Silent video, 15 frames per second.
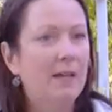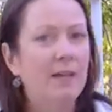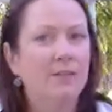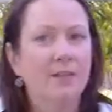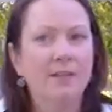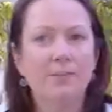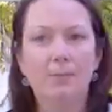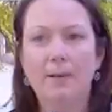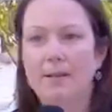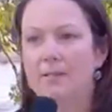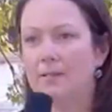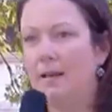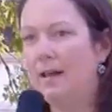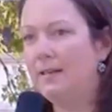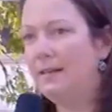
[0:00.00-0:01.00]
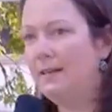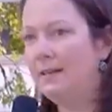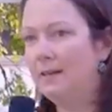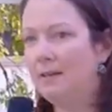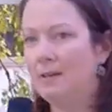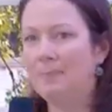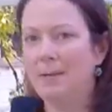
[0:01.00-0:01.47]
This one is on
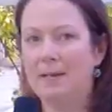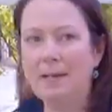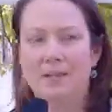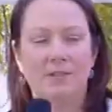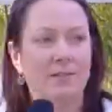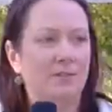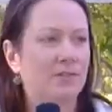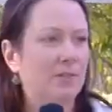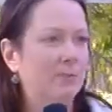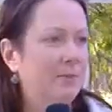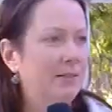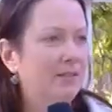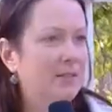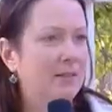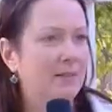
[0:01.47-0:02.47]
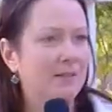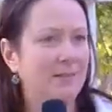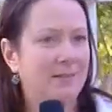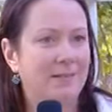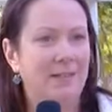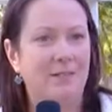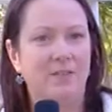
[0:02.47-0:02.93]
here because of some recent
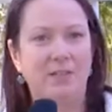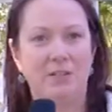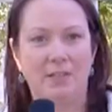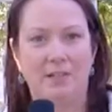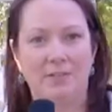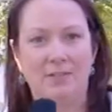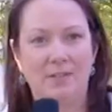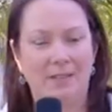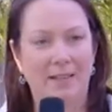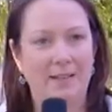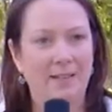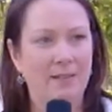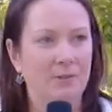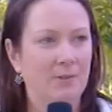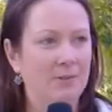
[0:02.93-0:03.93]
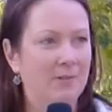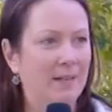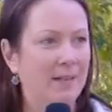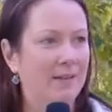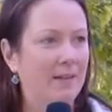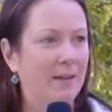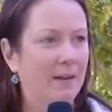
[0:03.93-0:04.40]
TV shows that use
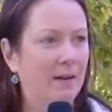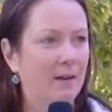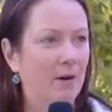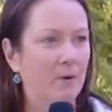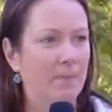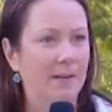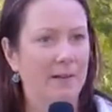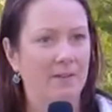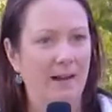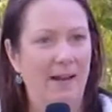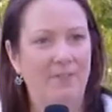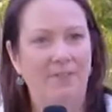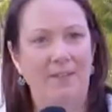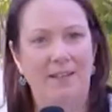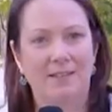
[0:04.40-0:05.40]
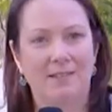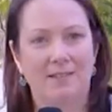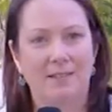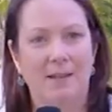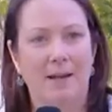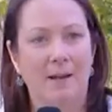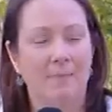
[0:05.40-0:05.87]
in their opening
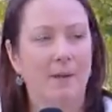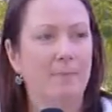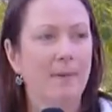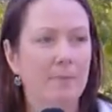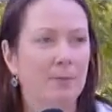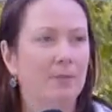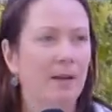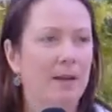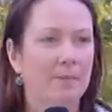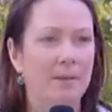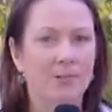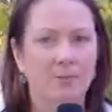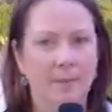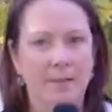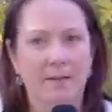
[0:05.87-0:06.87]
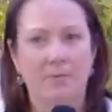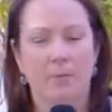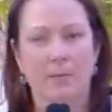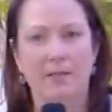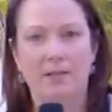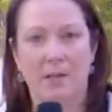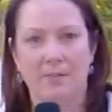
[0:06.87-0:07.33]
graphics. And people talk about swimming of a
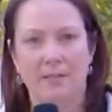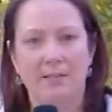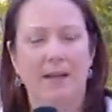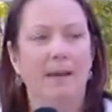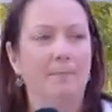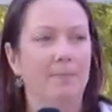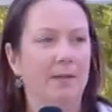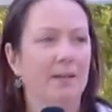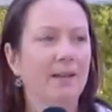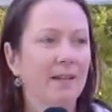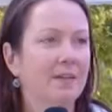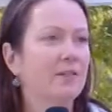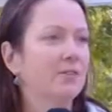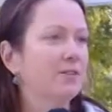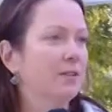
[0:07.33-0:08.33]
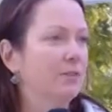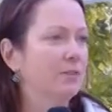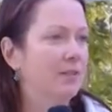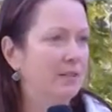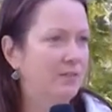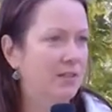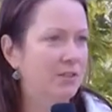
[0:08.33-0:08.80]
witch all the time, but there's a new
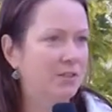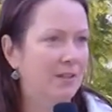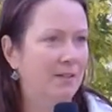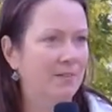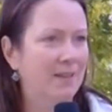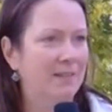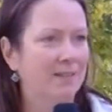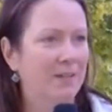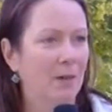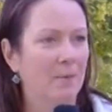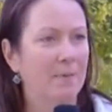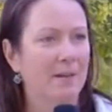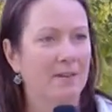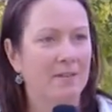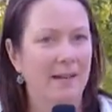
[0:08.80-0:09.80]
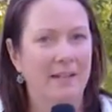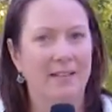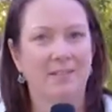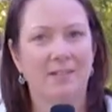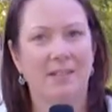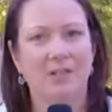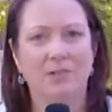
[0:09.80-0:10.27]
TV show that the opening
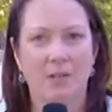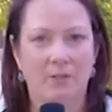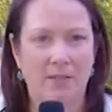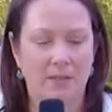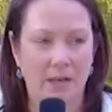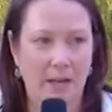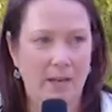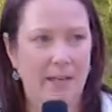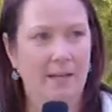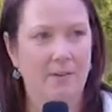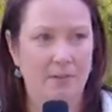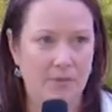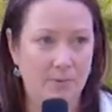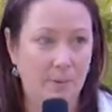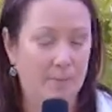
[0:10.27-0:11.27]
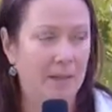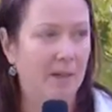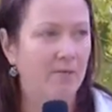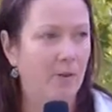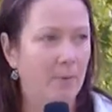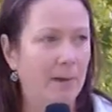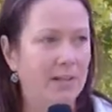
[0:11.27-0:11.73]
credits, they show the dunking or the swimming
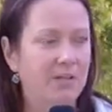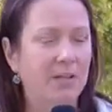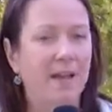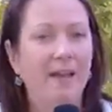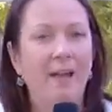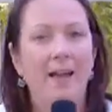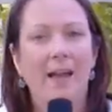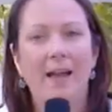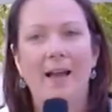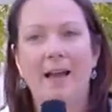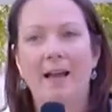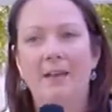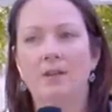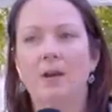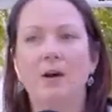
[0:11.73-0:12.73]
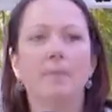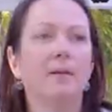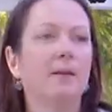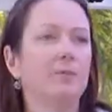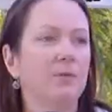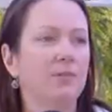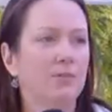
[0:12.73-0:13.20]
of a witch. And
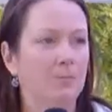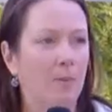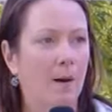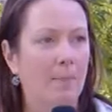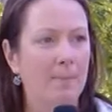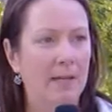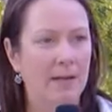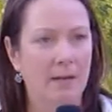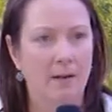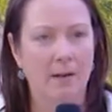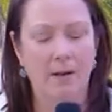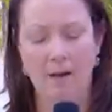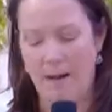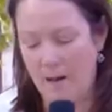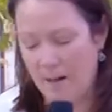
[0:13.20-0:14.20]
nobody was swum here.